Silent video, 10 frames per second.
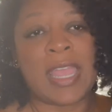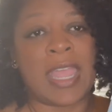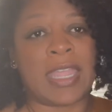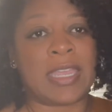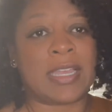
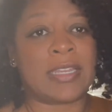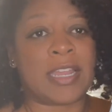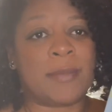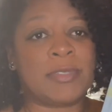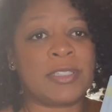And
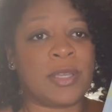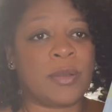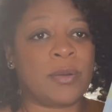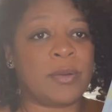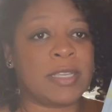I'm
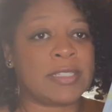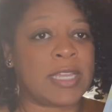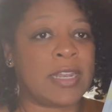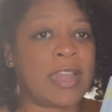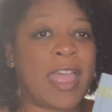so
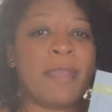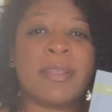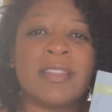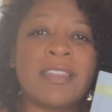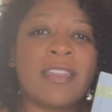excited. I had
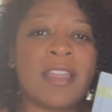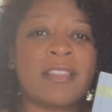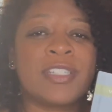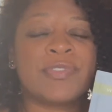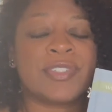been looking at
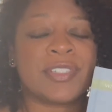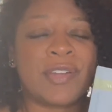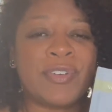this for several